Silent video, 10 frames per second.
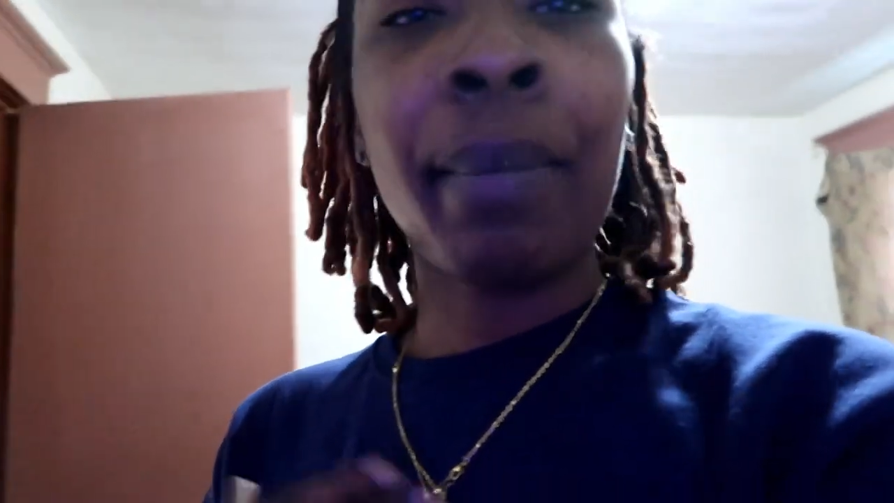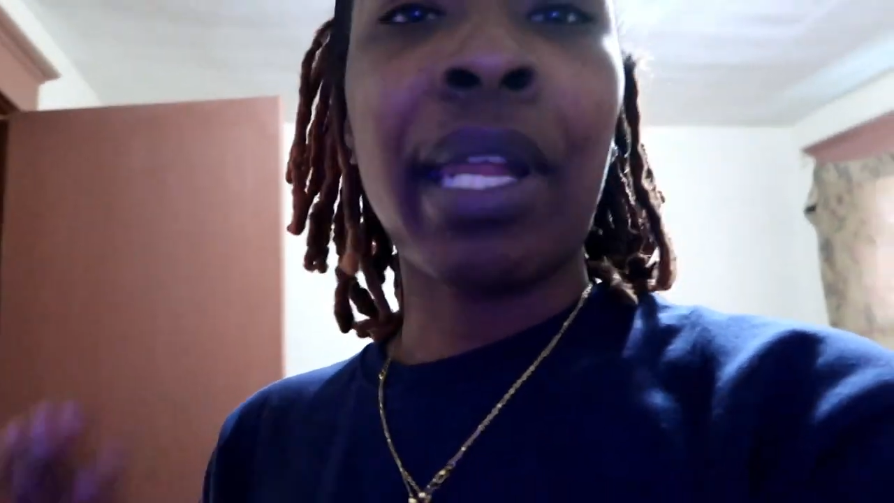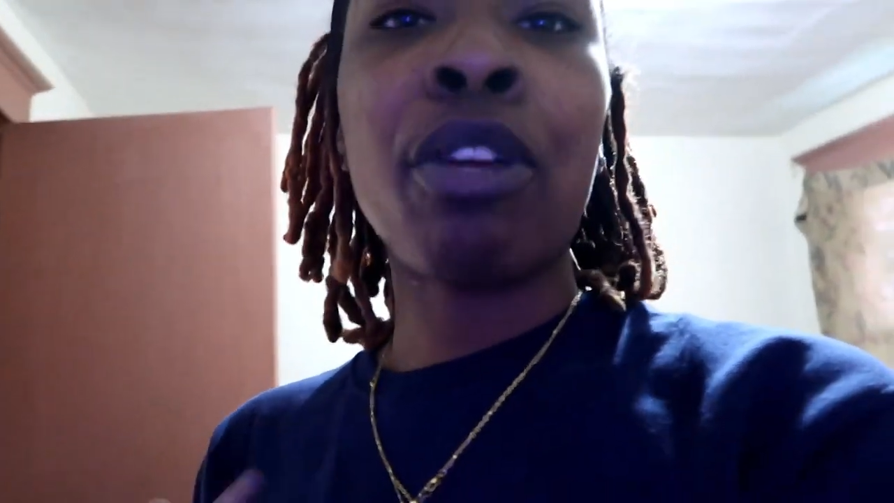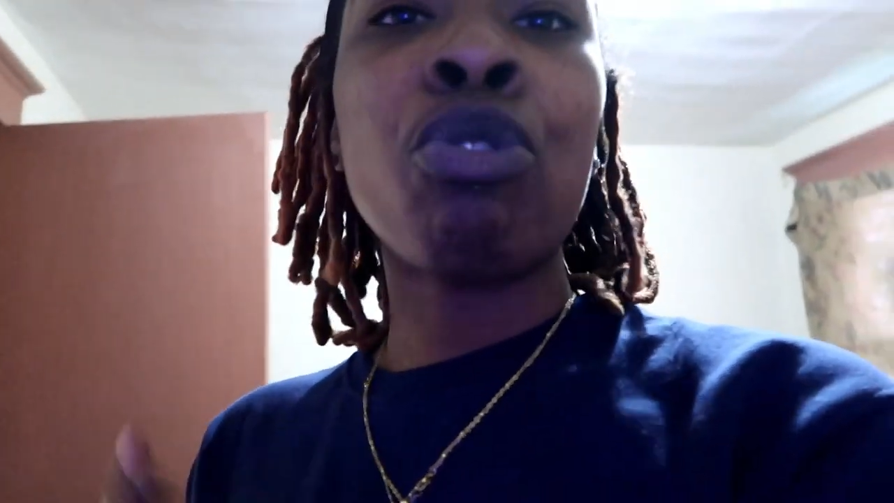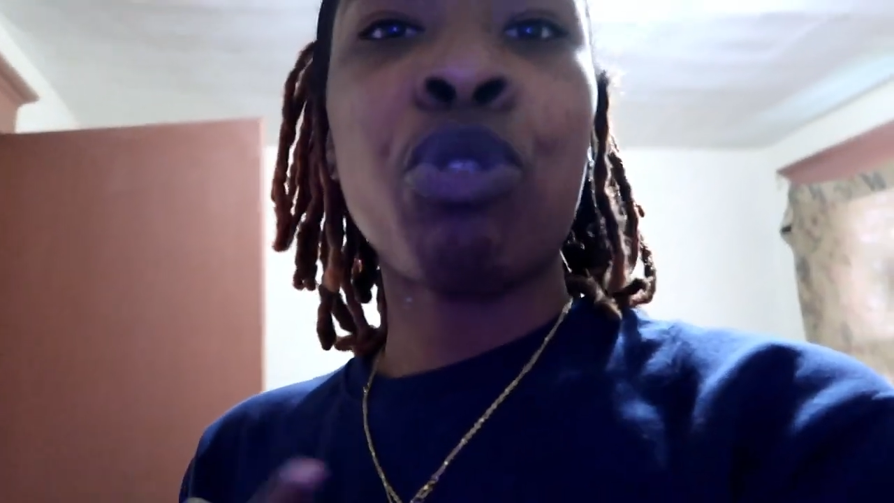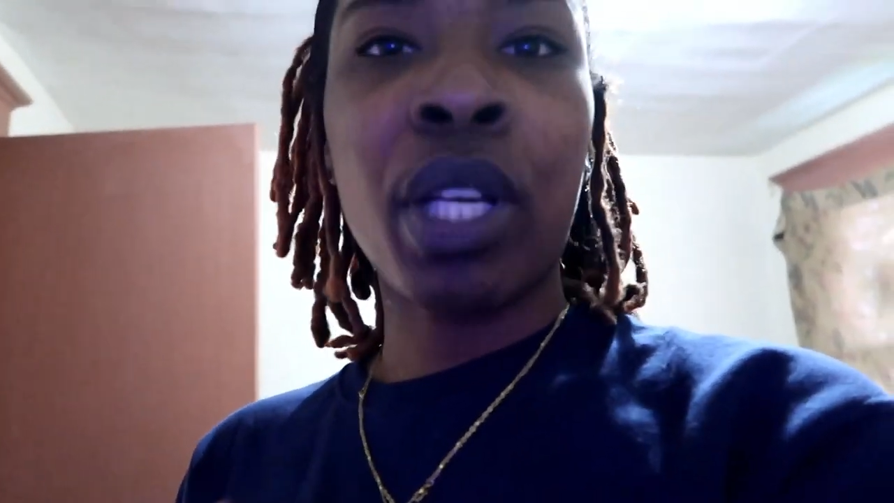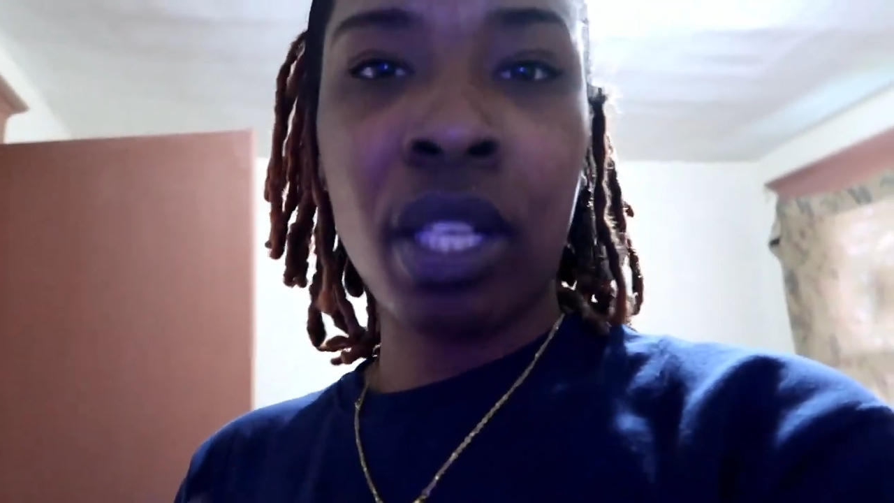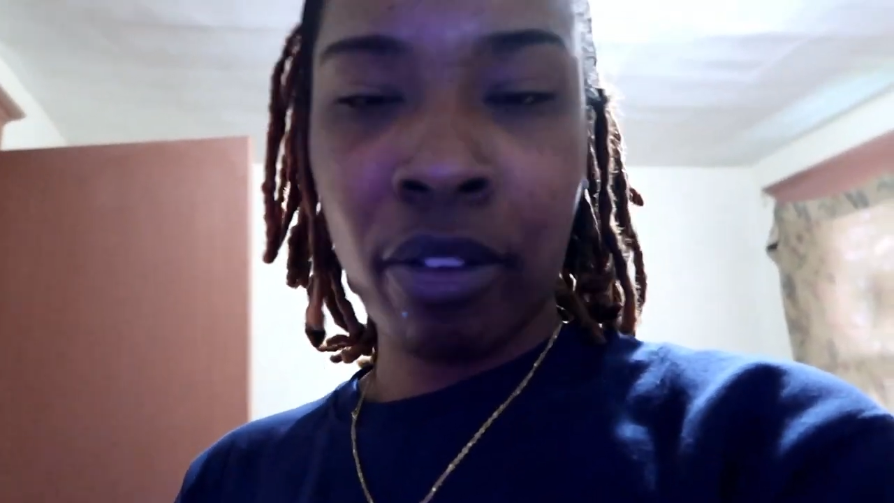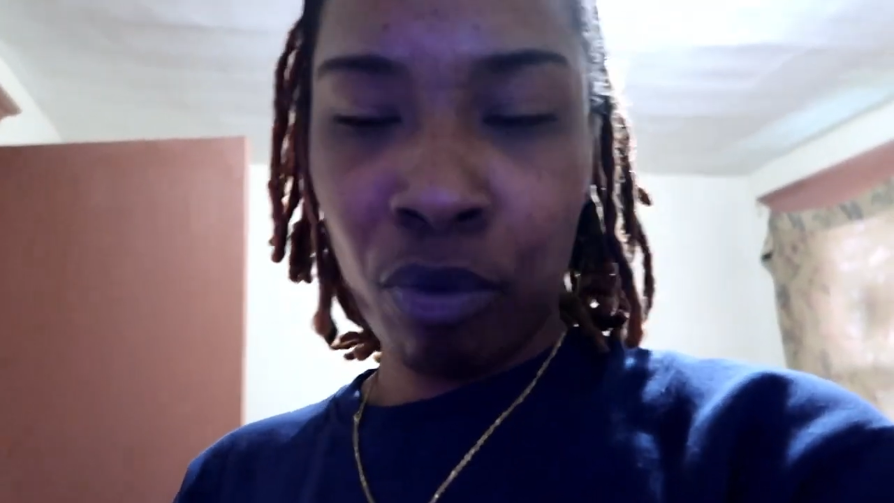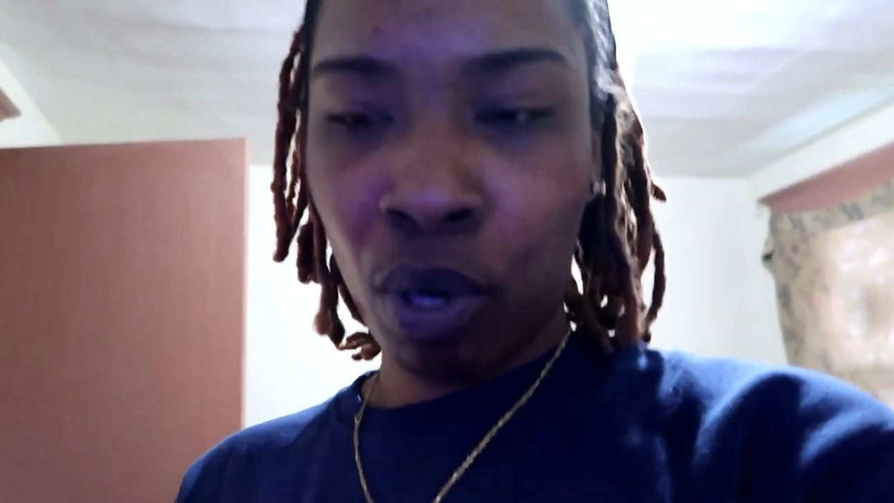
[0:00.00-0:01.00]
But I don't drink
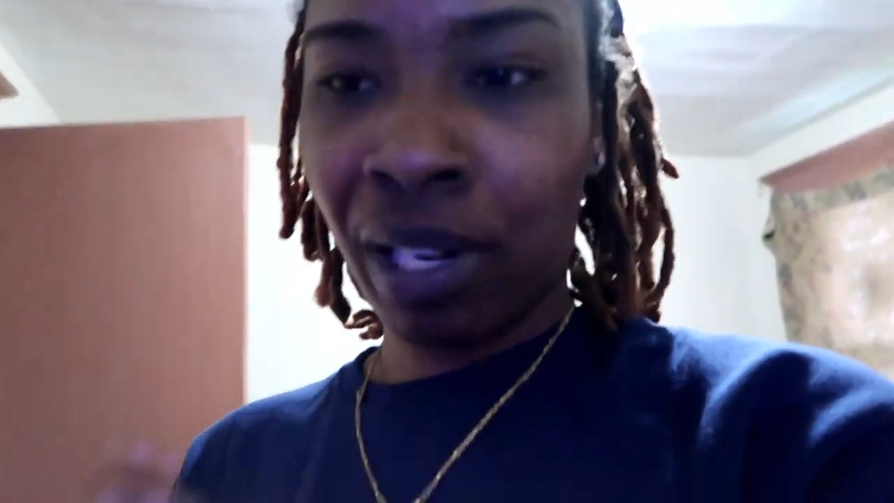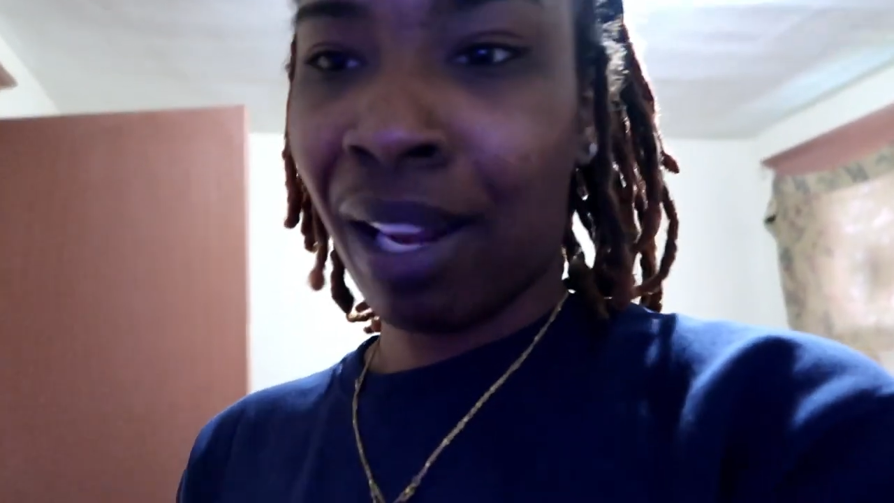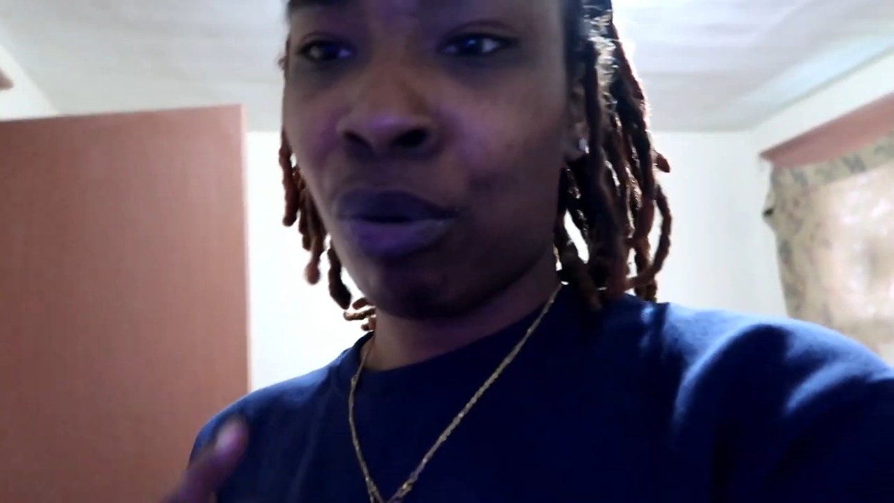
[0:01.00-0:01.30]
enough water.